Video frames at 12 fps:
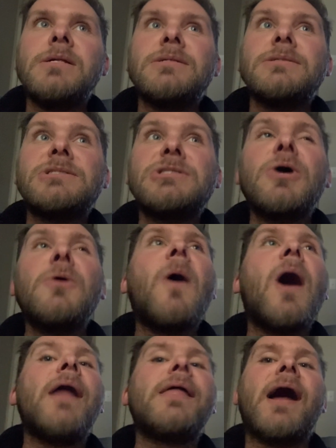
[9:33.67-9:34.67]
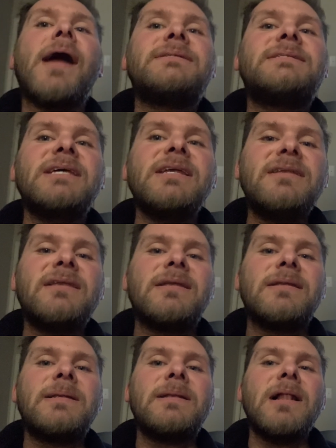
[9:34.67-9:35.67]
So I did,
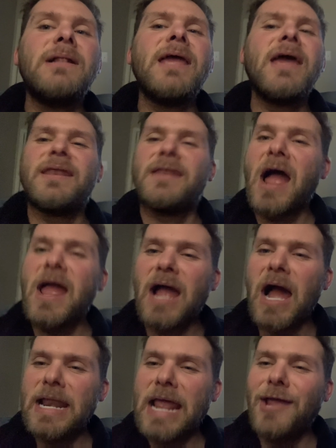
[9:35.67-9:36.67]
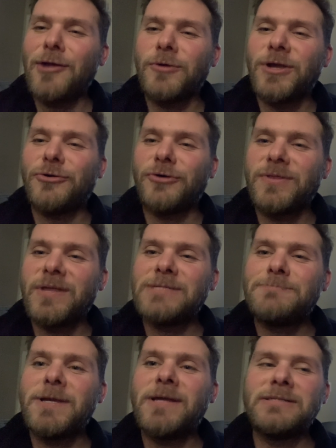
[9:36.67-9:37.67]
again, I got angry during this
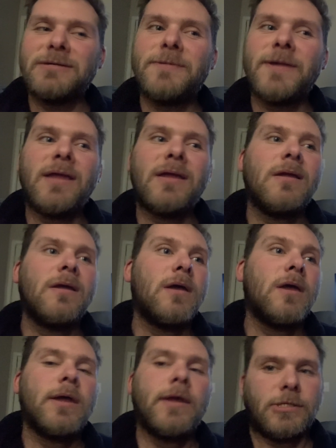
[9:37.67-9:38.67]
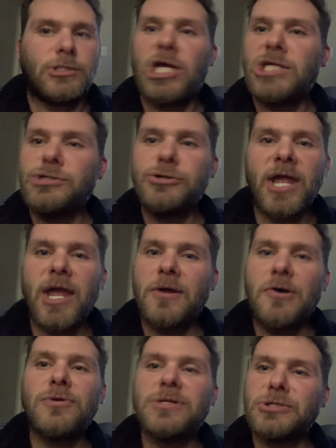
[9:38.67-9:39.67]
because I'm like, Chester can't
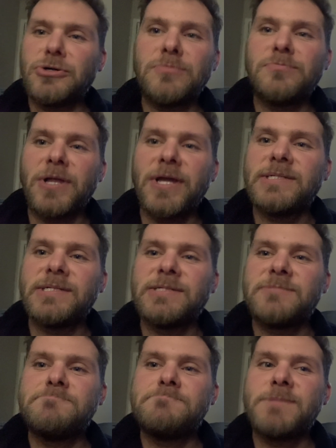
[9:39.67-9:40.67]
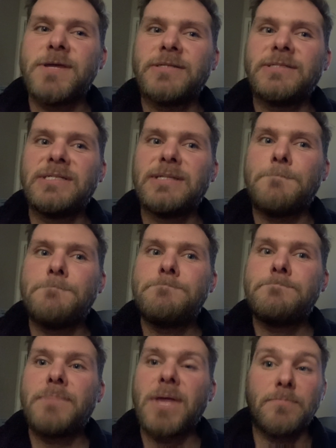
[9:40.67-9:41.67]
go to certain places because he's a
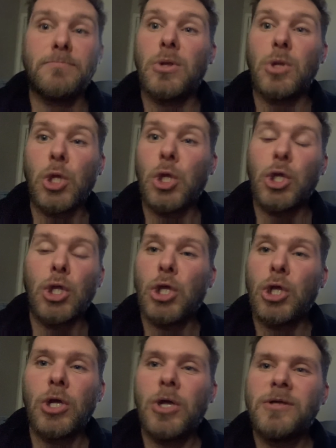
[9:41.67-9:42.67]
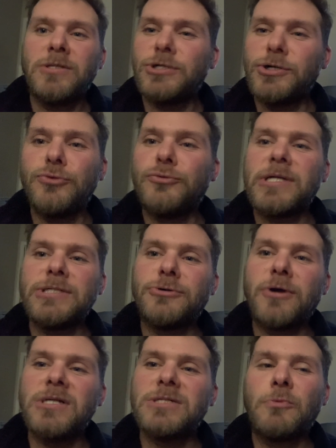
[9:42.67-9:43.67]
pit bull. Certain
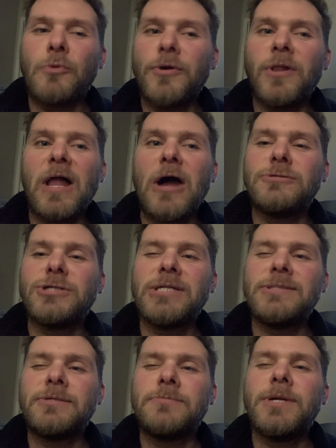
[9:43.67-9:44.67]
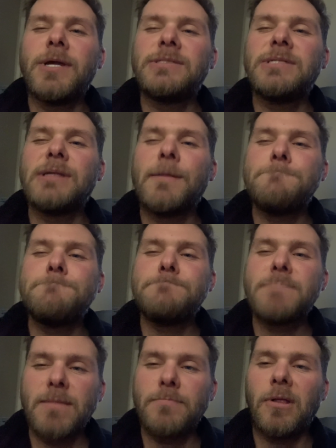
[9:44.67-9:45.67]
restaurants won't allow Chester because he's a
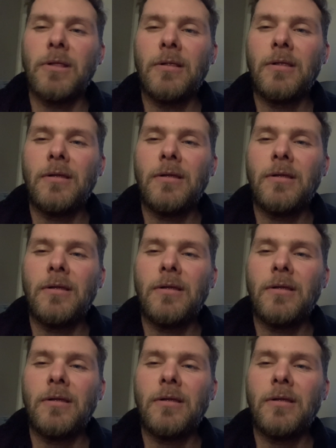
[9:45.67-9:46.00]
pit bull.